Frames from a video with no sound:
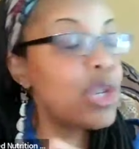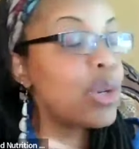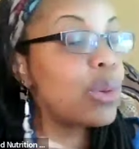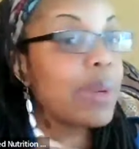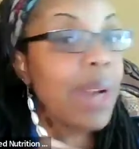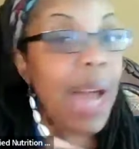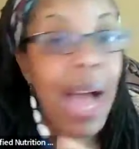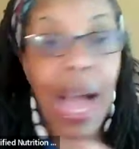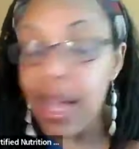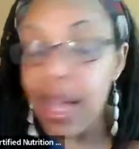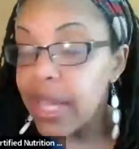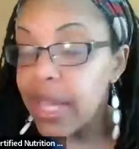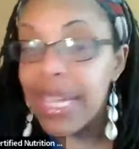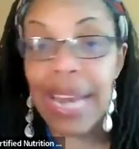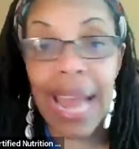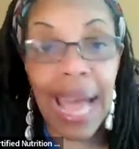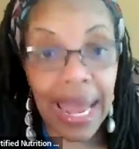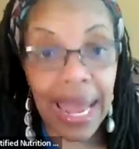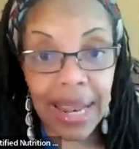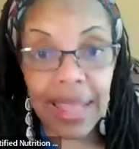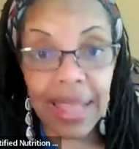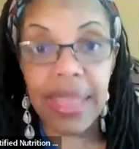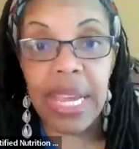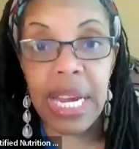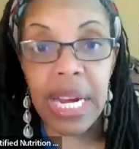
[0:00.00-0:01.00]
Do not get
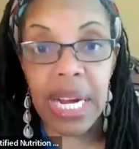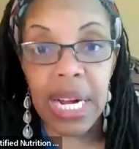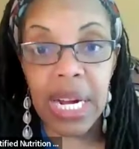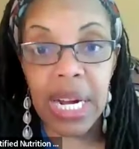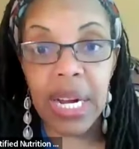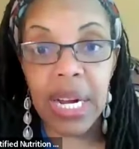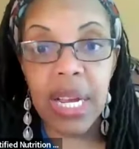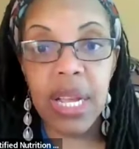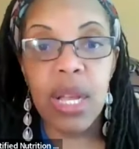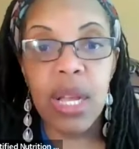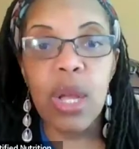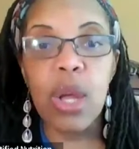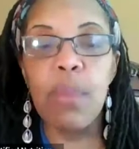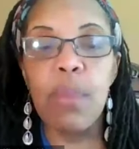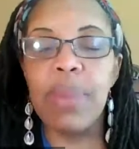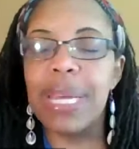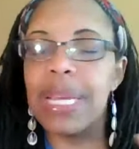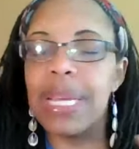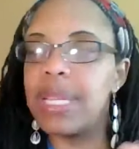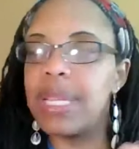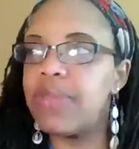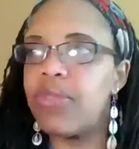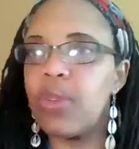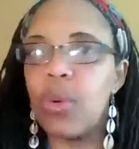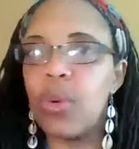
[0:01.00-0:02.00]
out of there
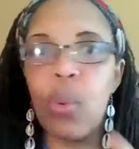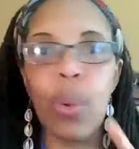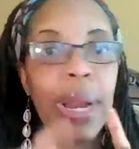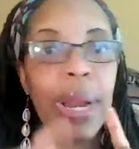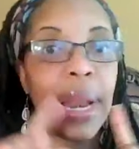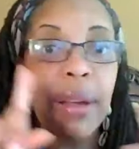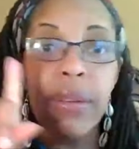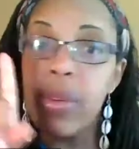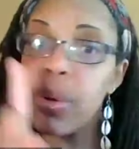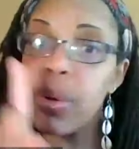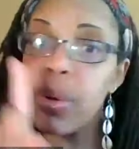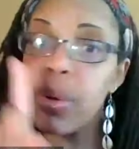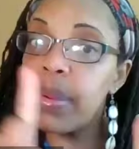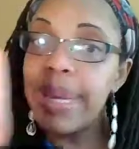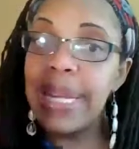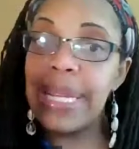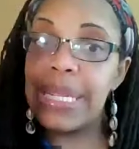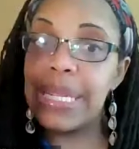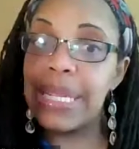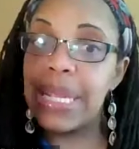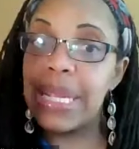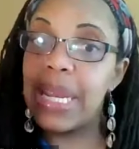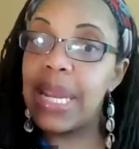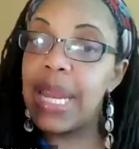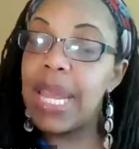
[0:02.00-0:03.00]
because for whatever
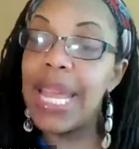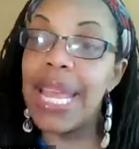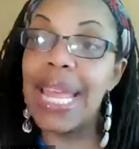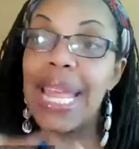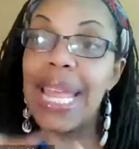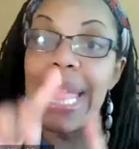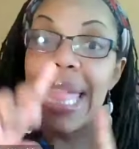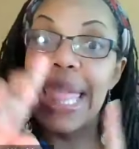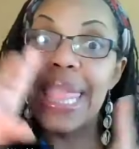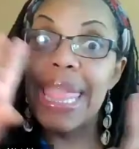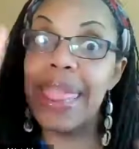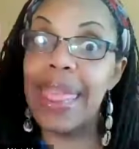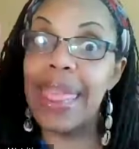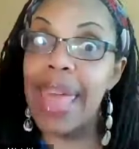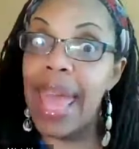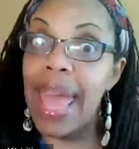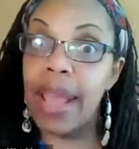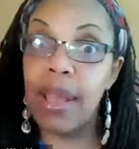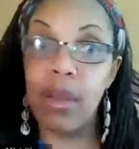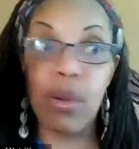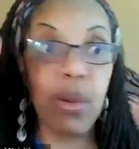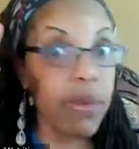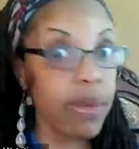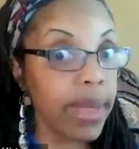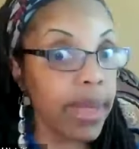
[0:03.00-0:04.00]
reason,
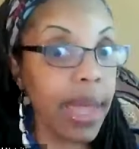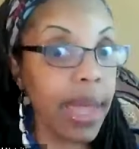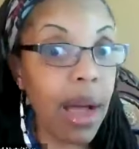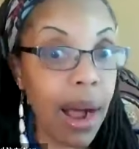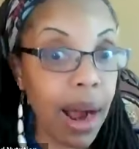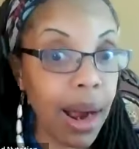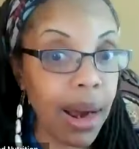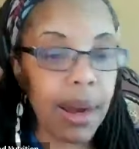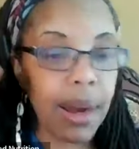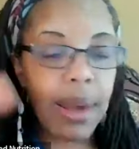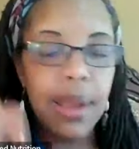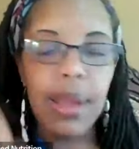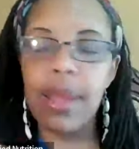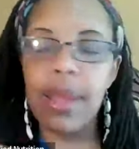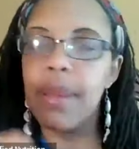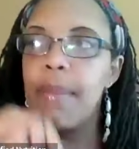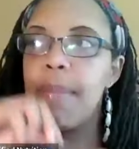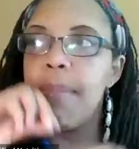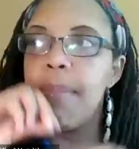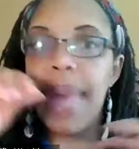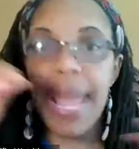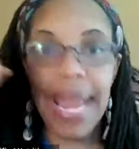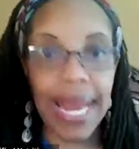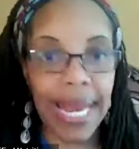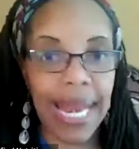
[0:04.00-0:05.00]
they, whoever they are,
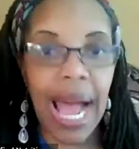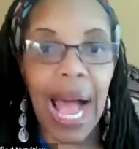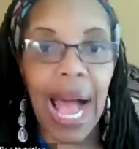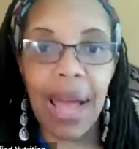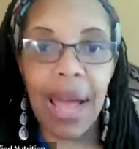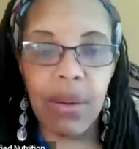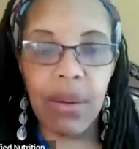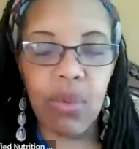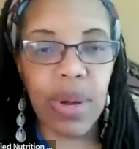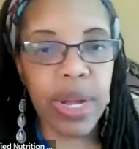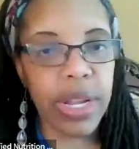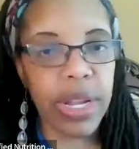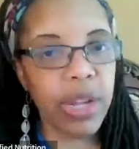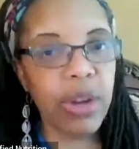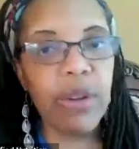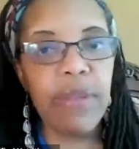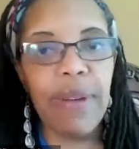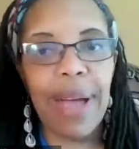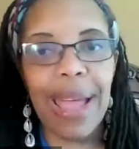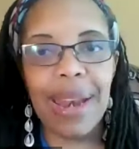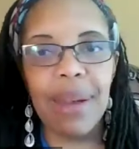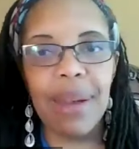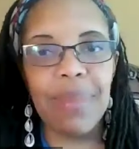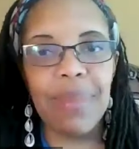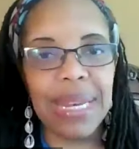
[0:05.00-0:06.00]
may not run
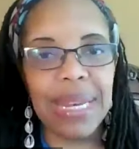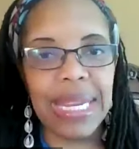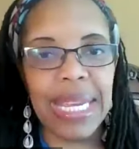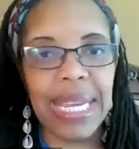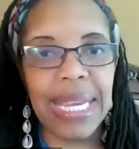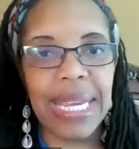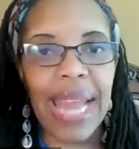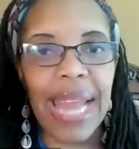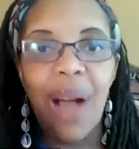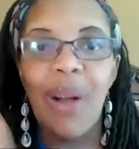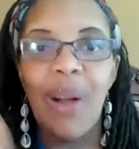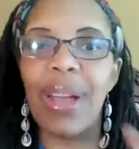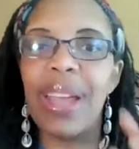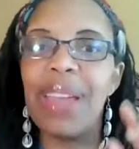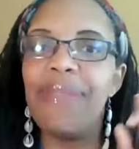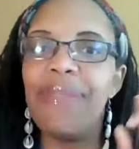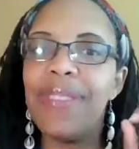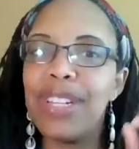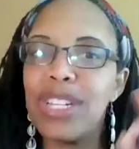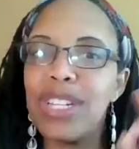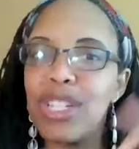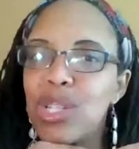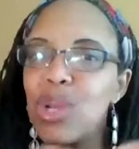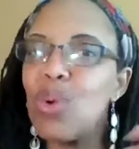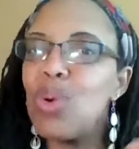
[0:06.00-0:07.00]
your vitamin D. Now,
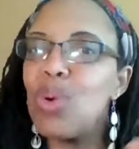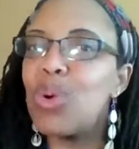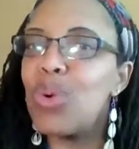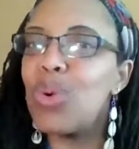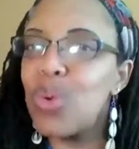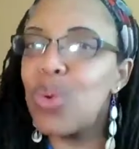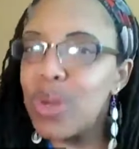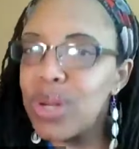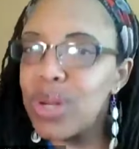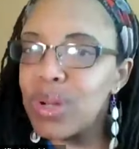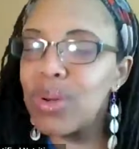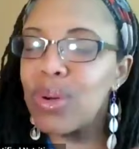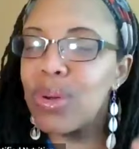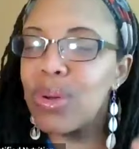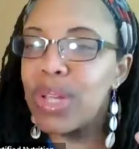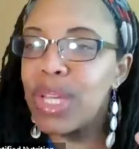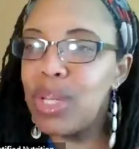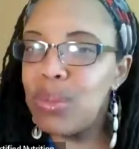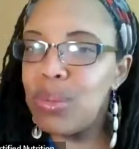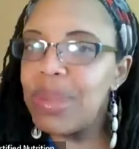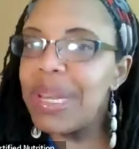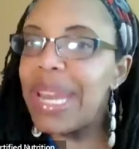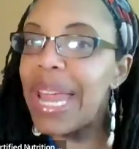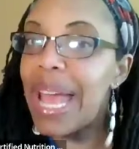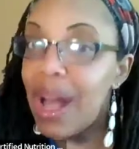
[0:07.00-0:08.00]
if it's so critical to
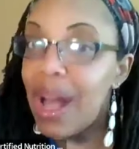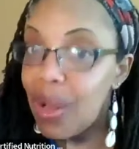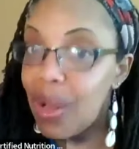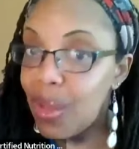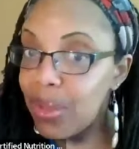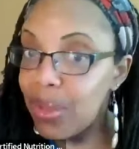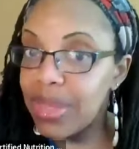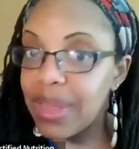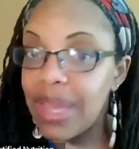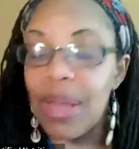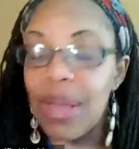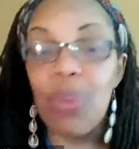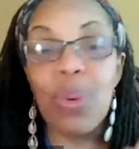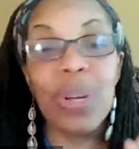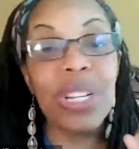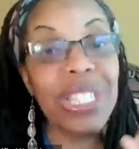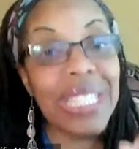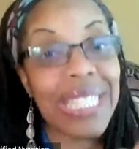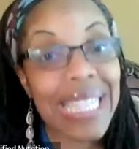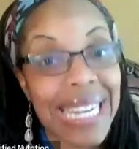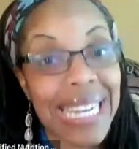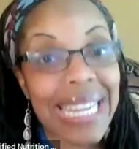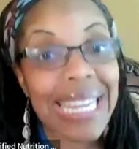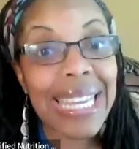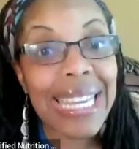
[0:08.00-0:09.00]
human health,
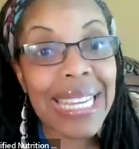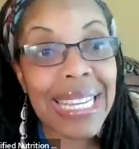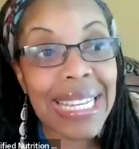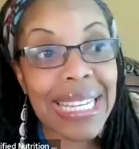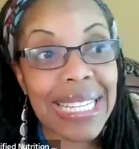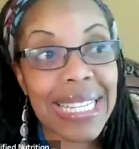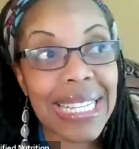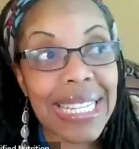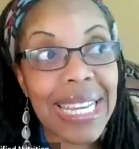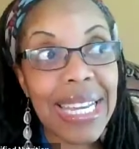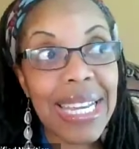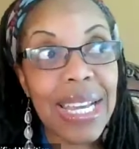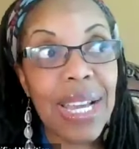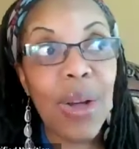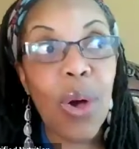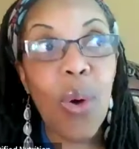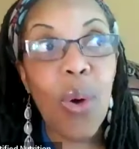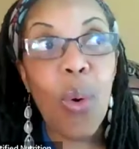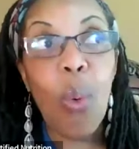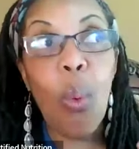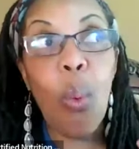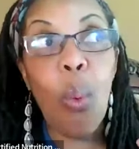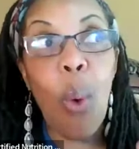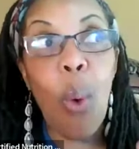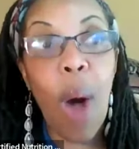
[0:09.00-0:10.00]
which it is,
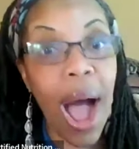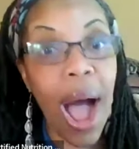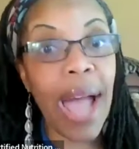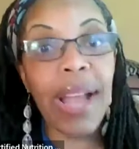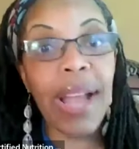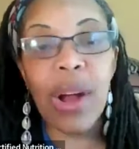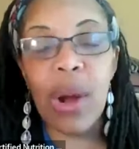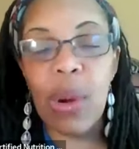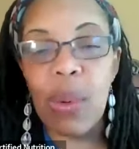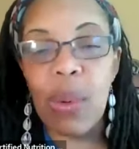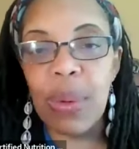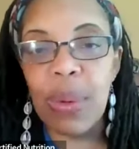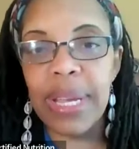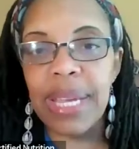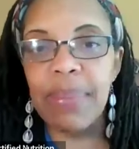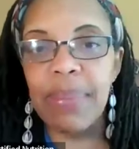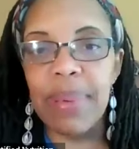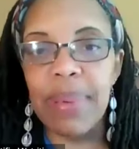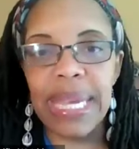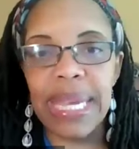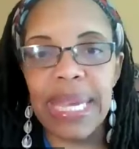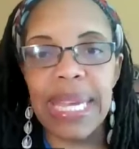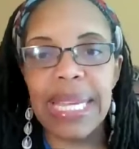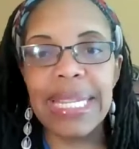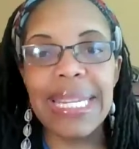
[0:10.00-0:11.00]
why aren't we
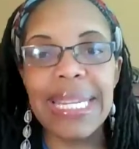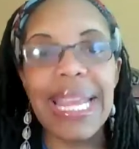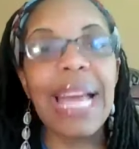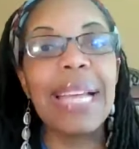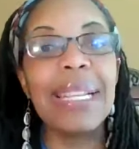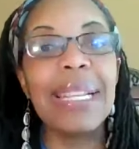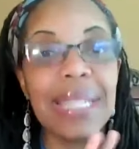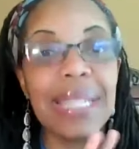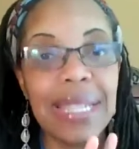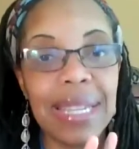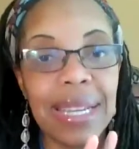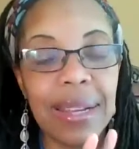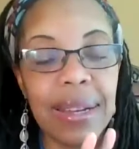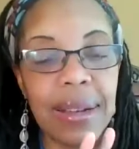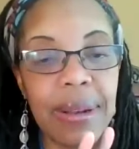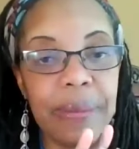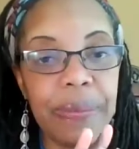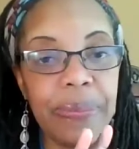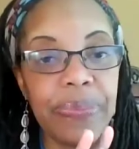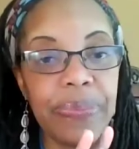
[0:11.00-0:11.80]
being tested?